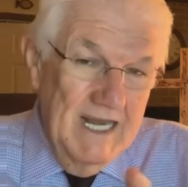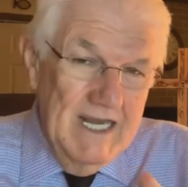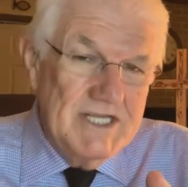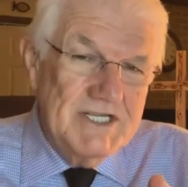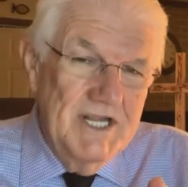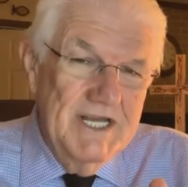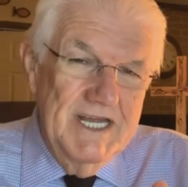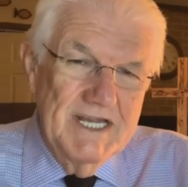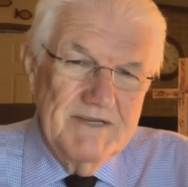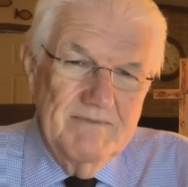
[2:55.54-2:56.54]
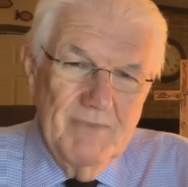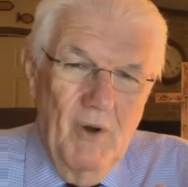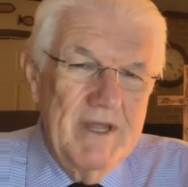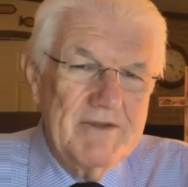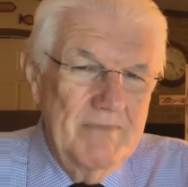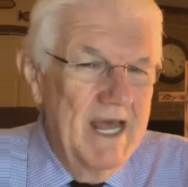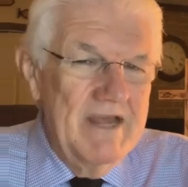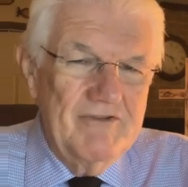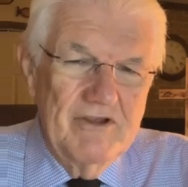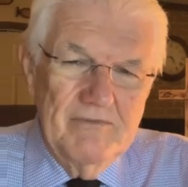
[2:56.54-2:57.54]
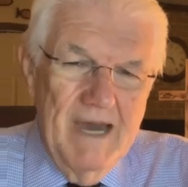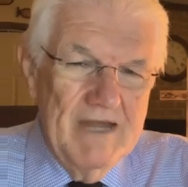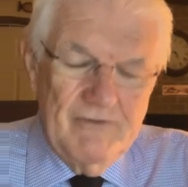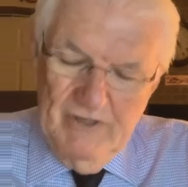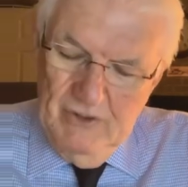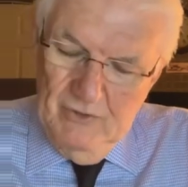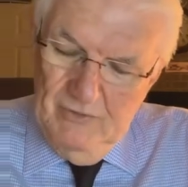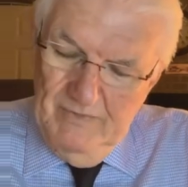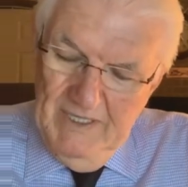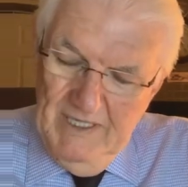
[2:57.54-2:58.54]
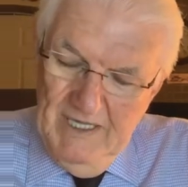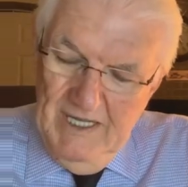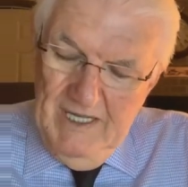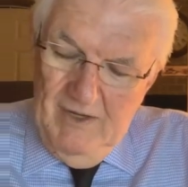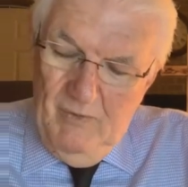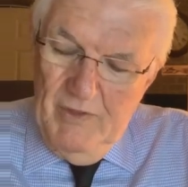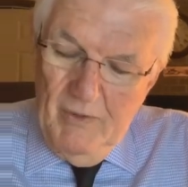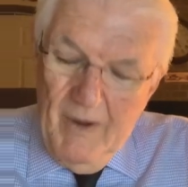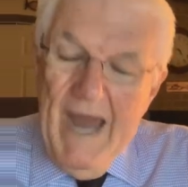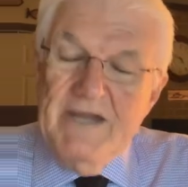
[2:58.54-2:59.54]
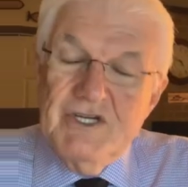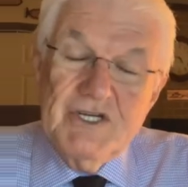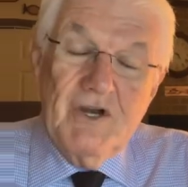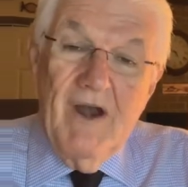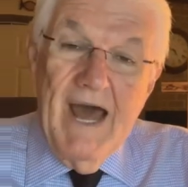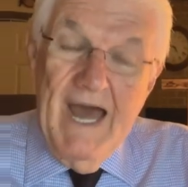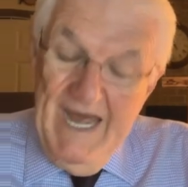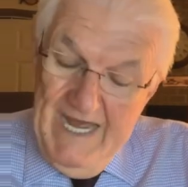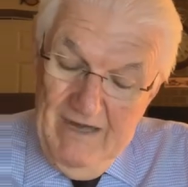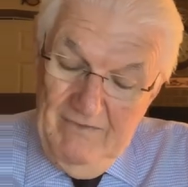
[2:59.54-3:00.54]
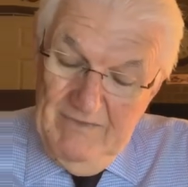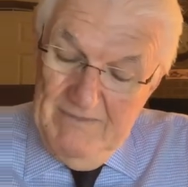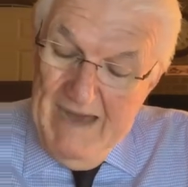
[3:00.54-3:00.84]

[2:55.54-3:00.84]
Listen to this. Boy, this blesses my soul. When the righteous cry out, the